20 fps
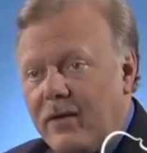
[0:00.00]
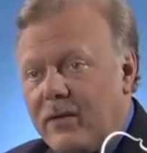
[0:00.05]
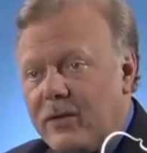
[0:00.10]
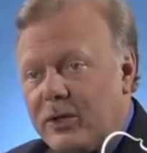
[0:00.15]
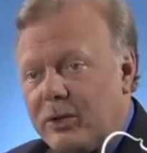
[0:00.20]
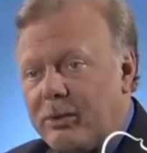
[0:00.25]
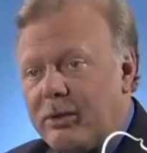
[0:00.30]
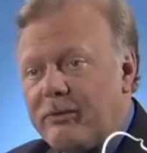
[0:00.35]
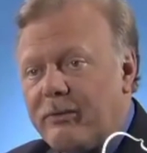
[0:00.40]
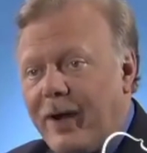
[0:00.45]

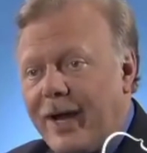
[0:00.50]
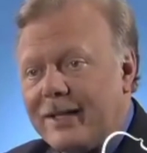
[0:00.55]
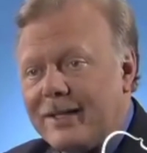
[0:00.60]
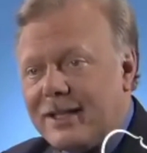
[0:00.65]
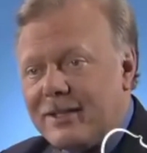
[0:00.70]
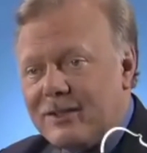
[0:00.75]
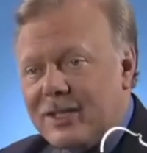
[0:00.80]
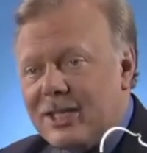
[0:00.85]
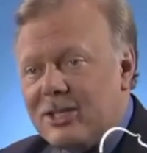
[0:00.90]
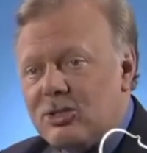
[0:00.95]
You will find
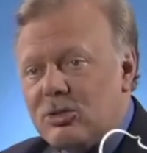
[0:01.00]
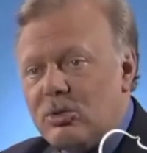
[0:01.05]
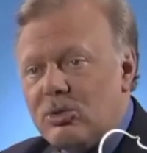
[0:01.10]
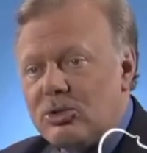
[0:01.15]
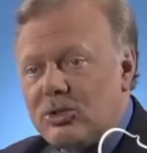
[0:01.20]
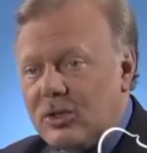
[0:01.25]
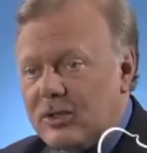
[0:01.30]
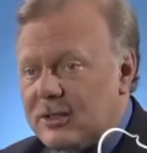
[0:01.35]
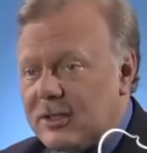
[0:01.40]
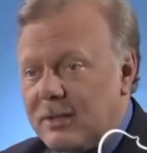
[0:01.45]
that these two
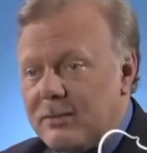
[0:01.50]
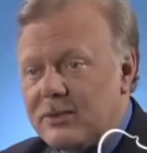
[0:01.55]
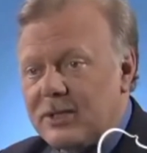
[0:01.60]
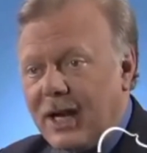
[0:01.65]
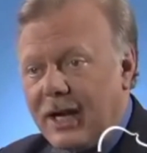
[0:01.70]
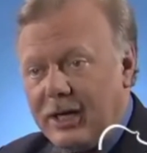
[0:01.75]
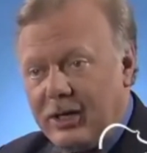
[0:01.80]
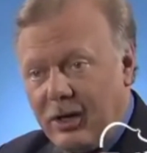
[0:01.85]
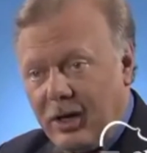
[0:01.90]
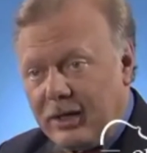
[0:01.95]
systems
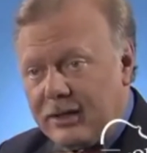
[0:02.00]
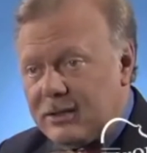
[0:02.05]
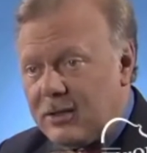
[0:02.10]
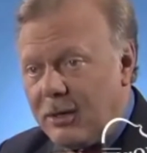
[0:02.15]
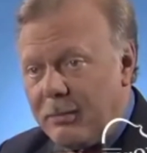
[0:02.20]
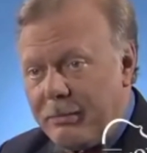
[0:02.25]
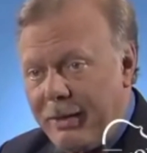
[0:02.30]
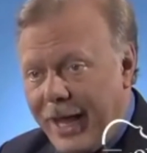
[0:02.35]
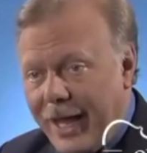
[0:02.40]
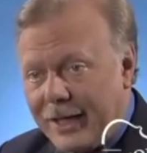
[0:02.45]
are not
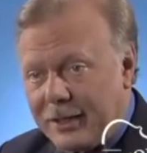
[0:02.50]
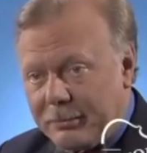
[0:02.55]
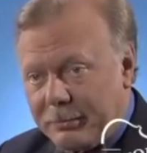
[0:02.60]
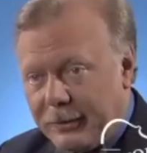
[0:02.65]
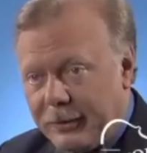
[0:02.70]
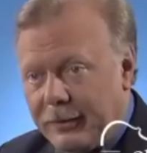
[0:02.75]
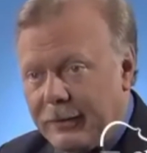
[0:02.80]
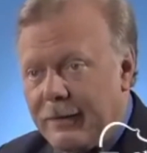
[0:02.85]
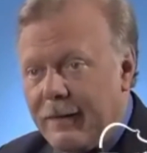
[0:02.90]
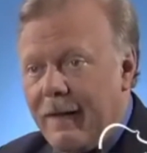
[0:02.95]

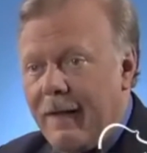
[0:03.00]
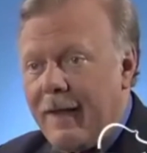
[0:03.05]
compatible,